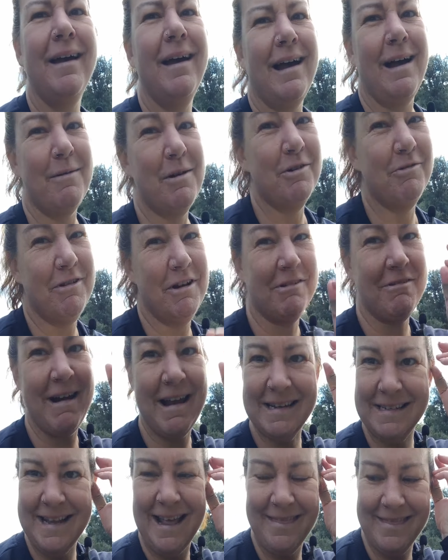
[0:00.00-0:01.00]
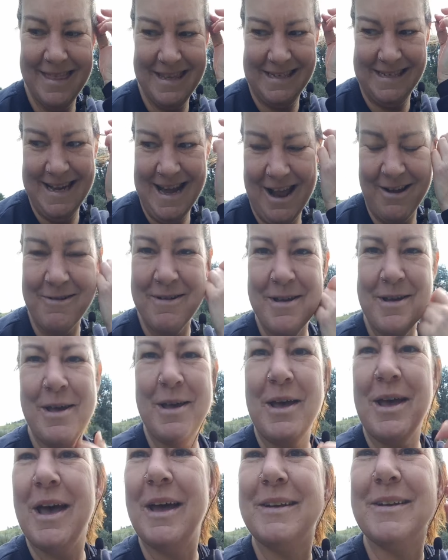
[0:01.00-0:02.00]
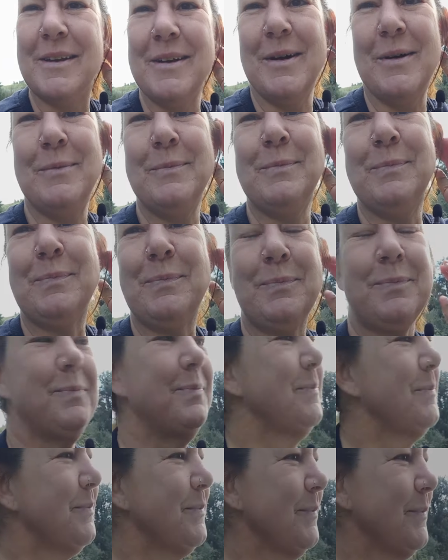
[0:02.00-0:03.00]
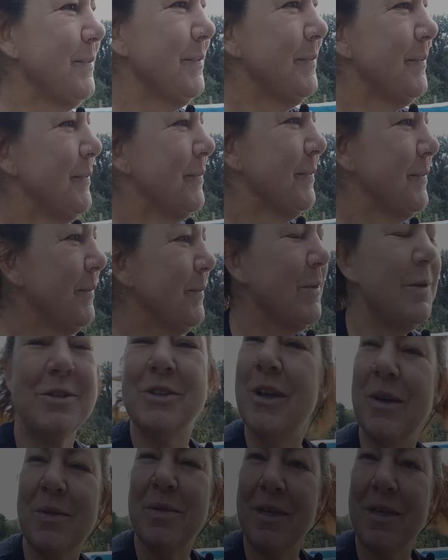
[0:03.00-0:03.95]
I'm going to regret I said this now. I don't know. What do you